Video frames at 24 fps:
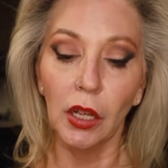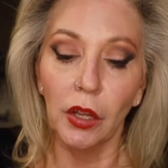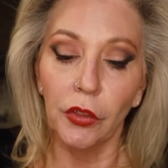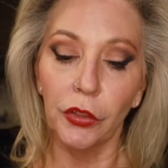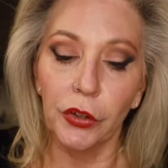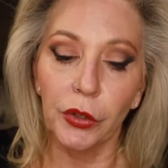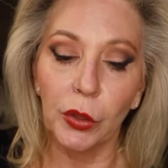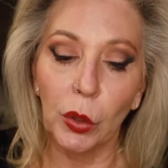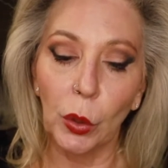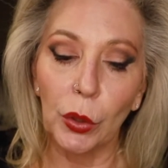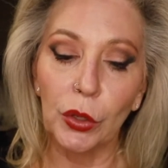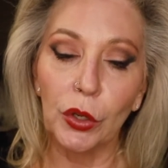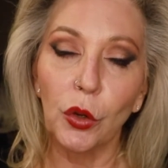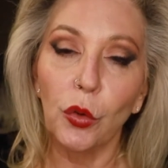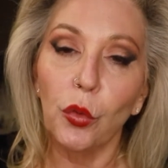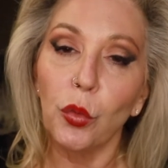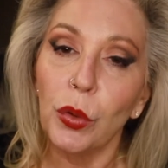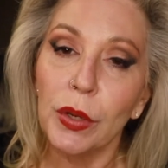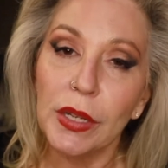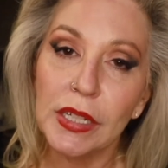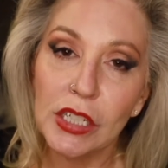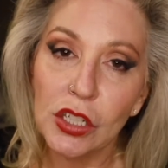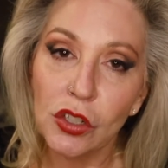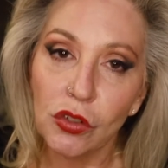They're going to
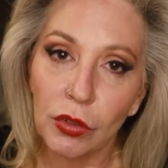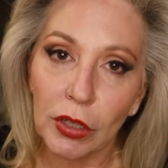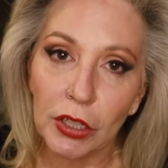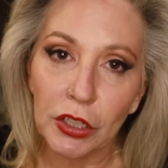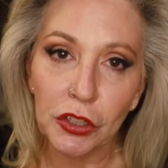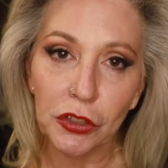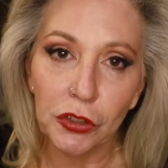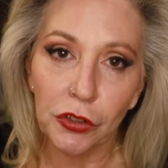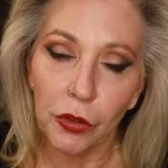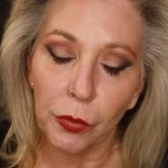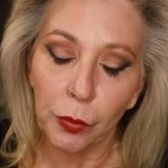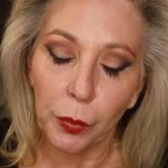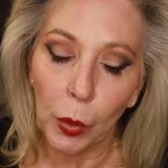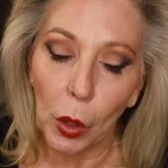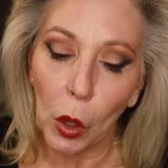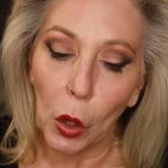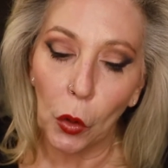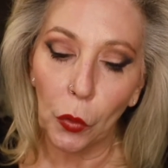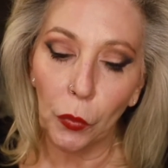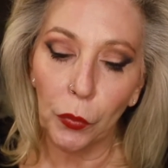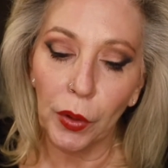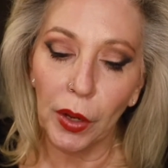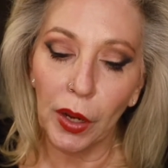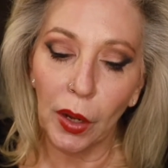restructure the bone.